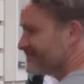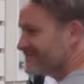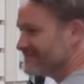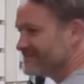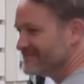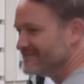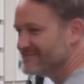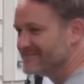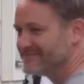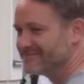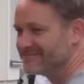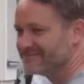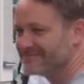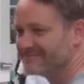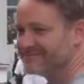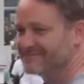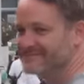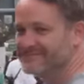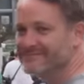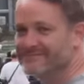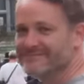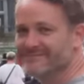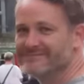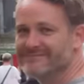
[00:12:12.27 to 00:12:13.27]
120 is
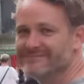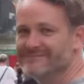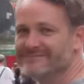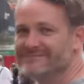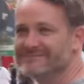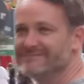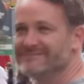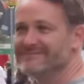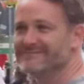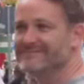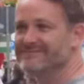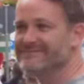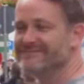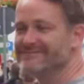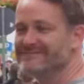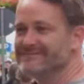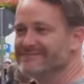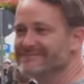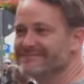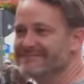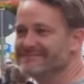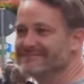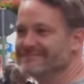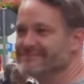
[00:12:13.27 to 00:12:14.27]
possible across
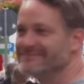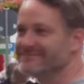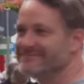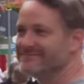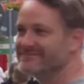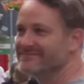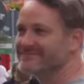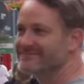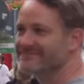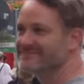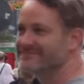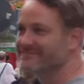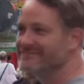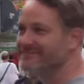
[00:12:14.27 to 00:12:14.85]
the rear cameras,